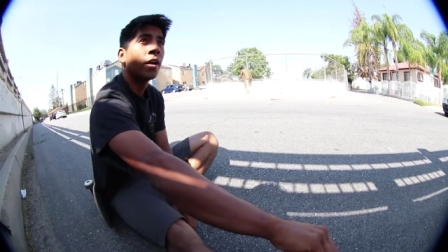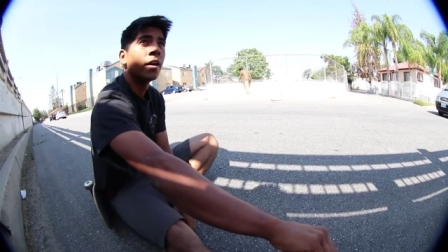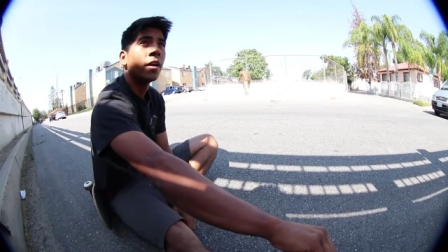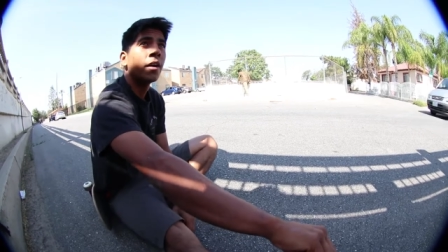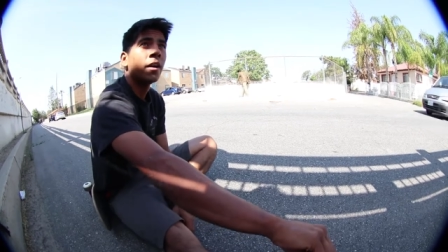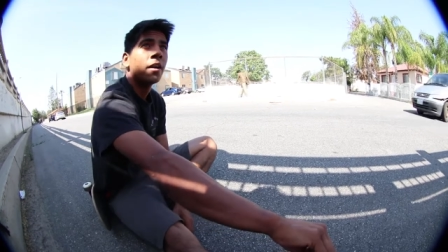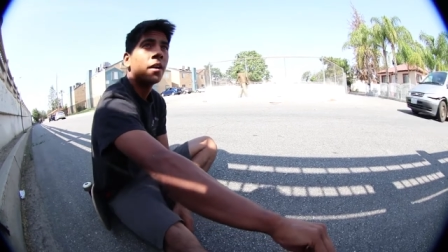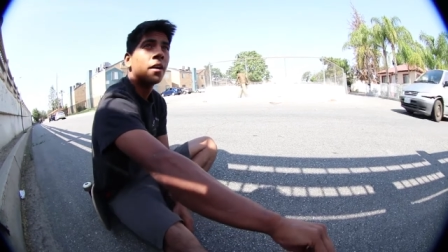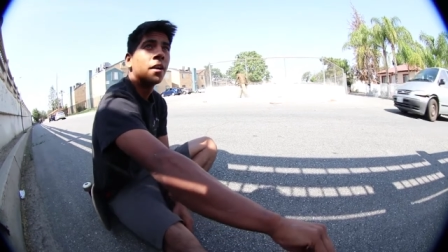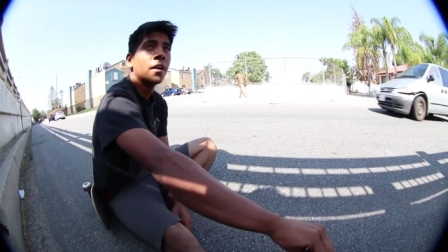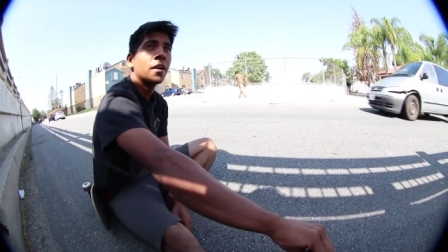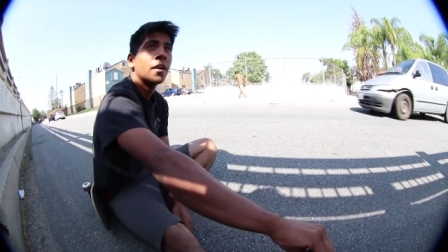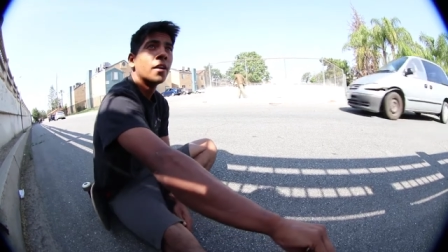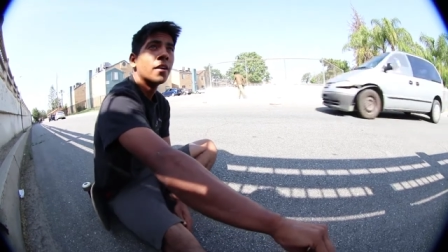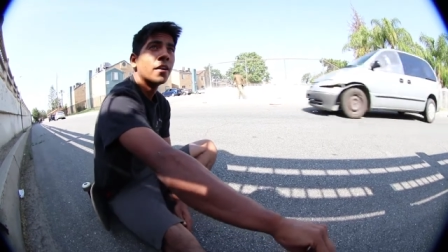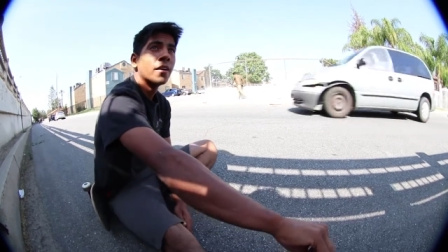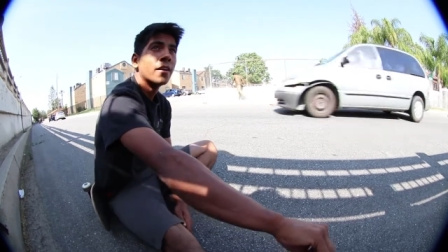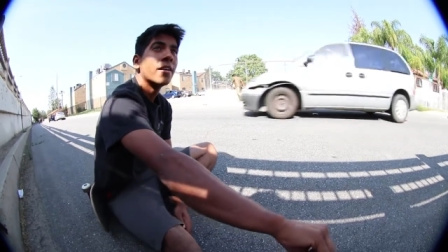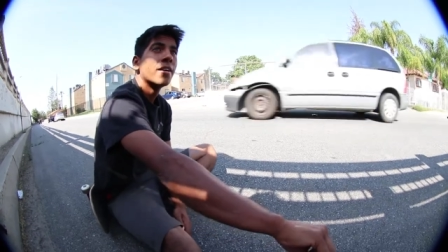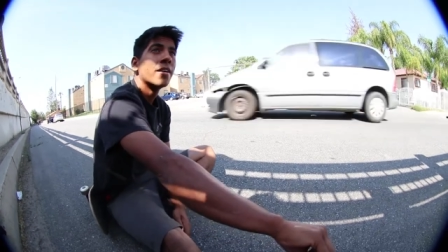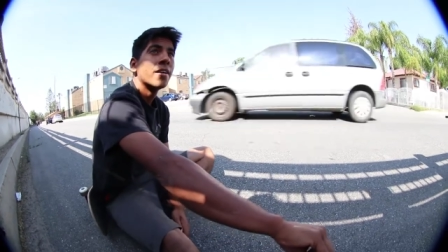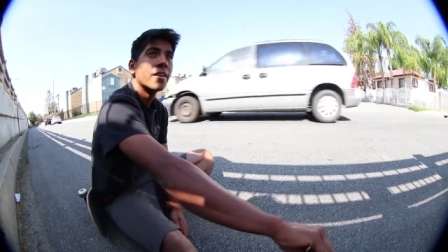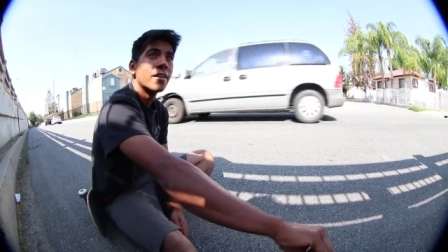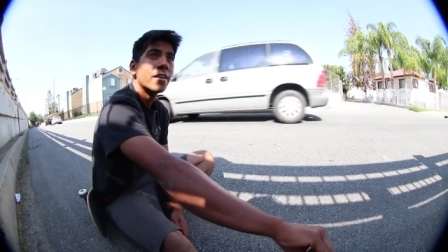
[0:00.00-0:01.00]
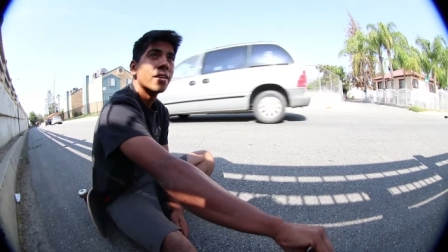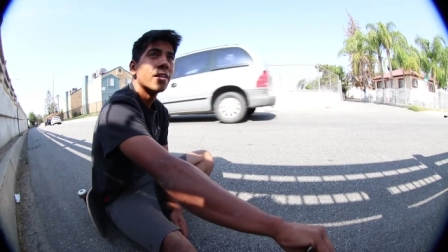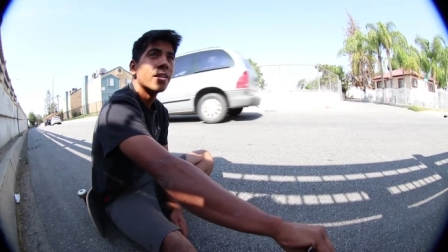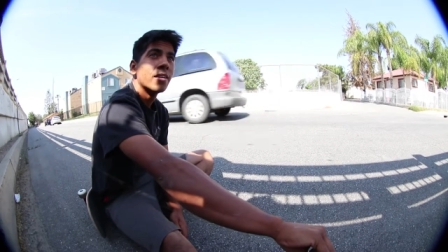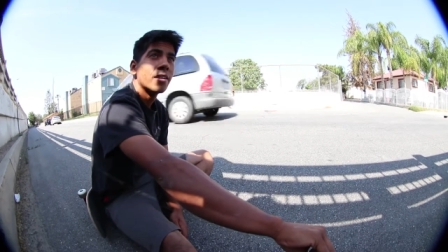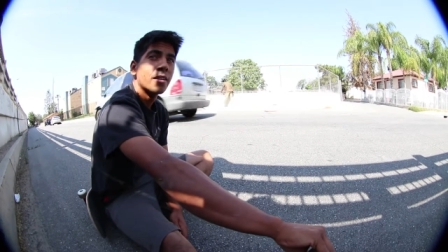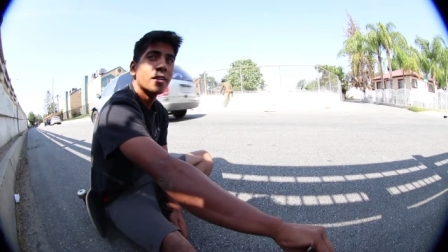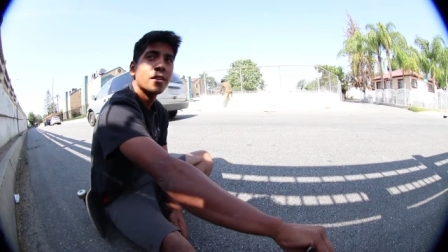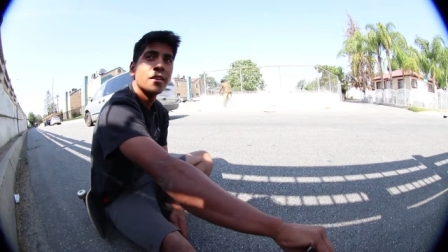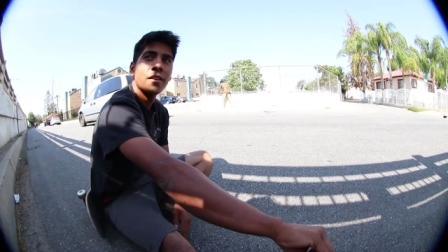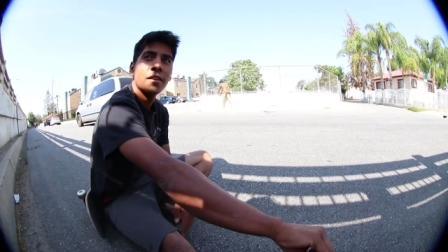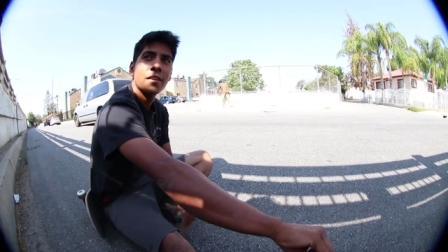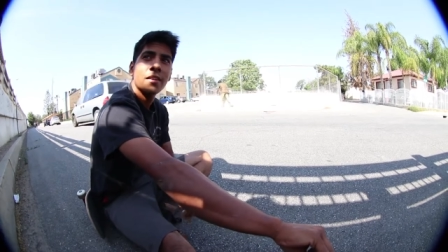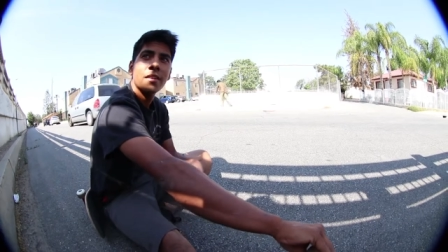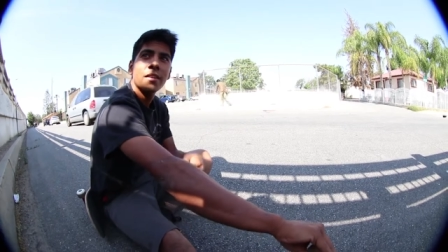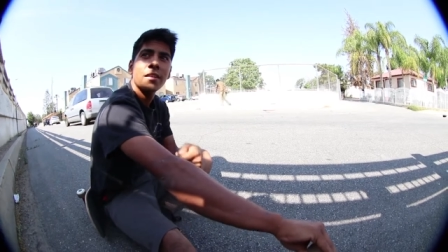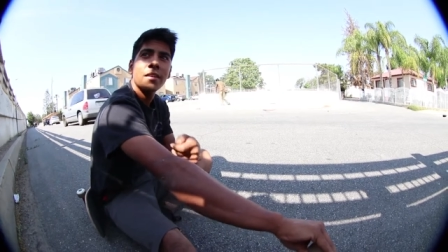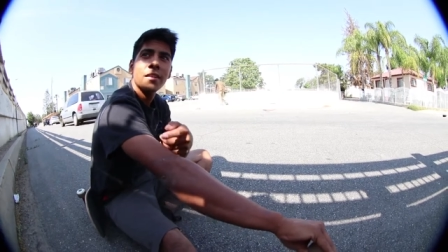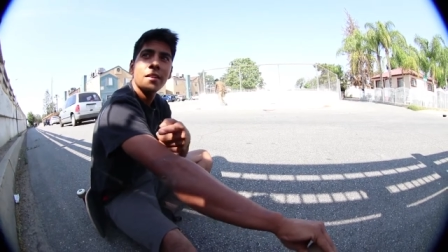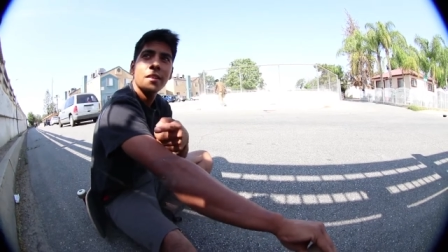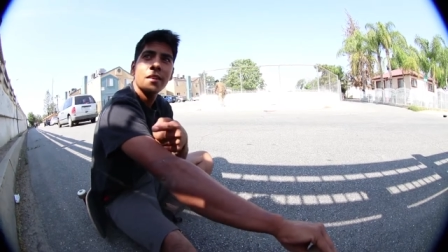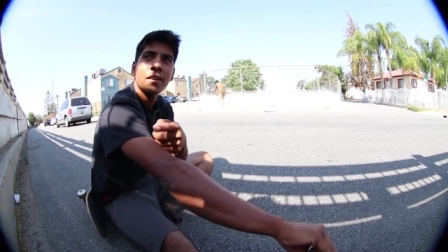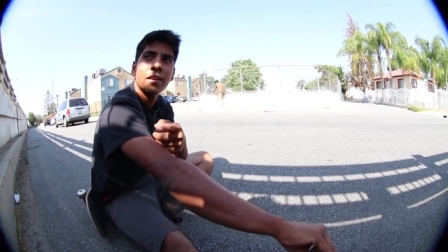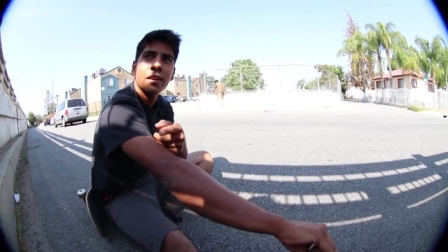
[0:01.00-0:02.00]
Yeah. Show eh,
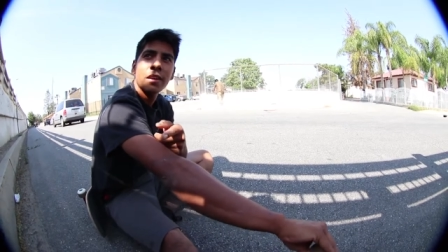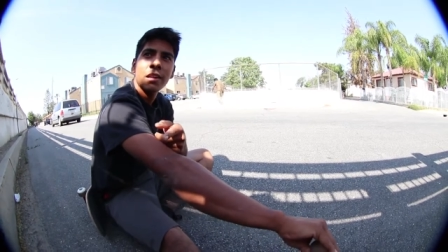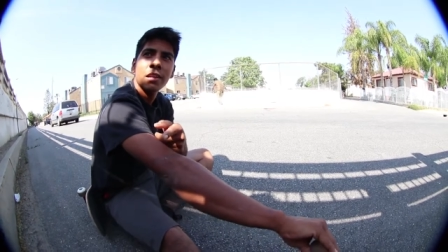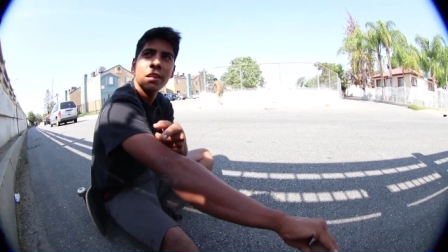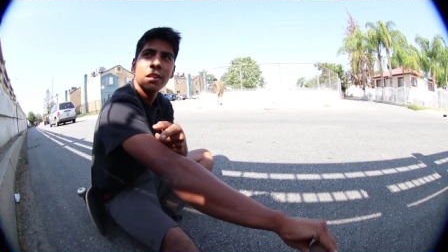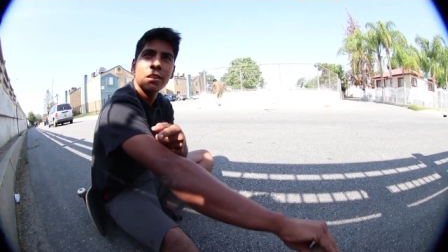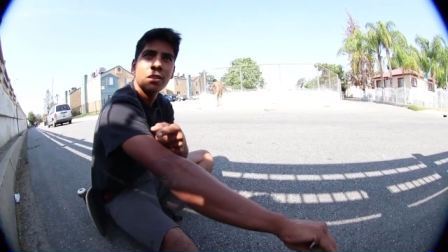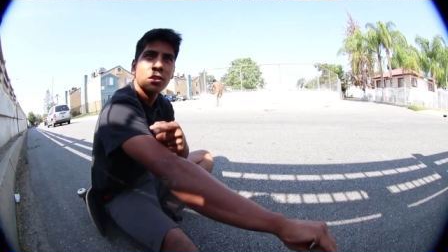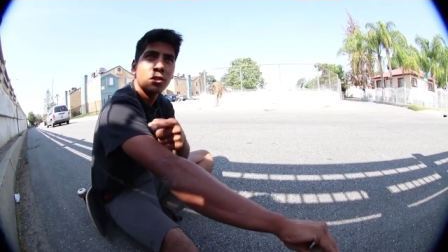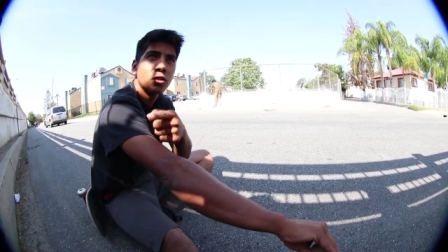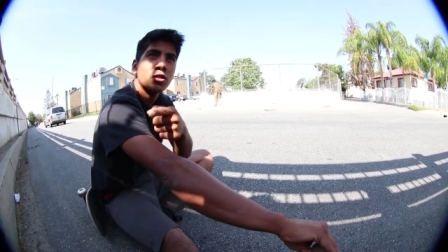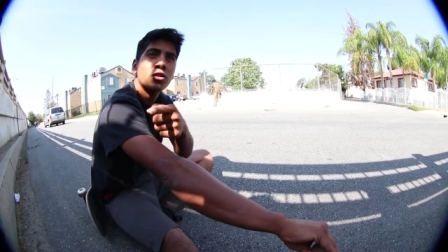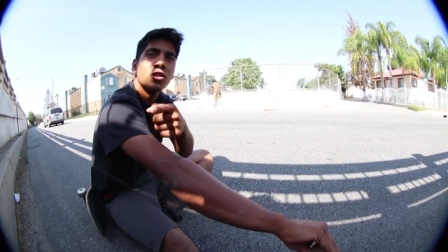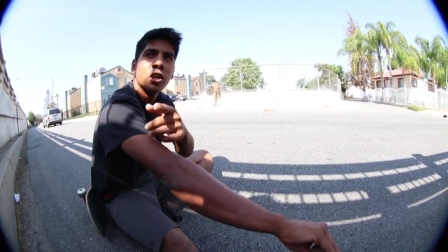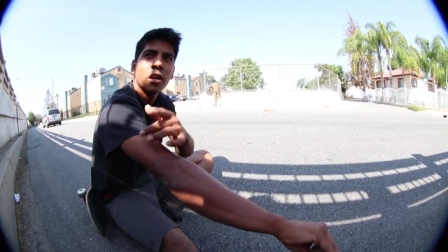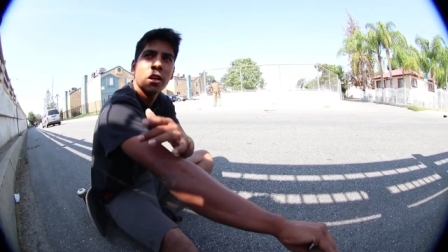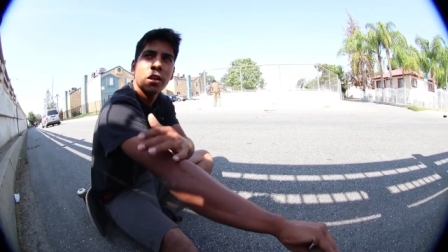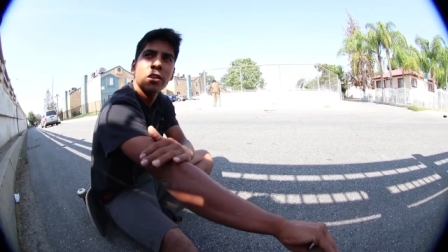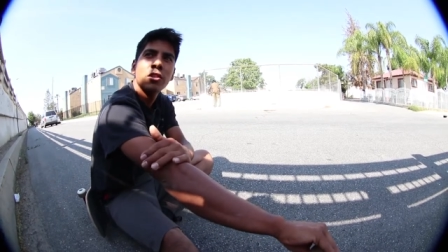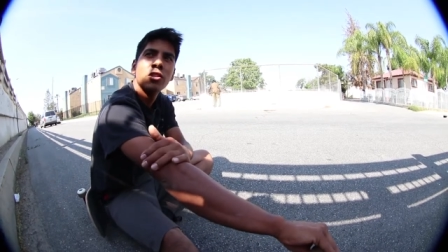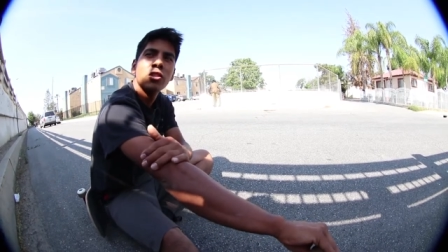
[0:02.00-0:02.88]
them.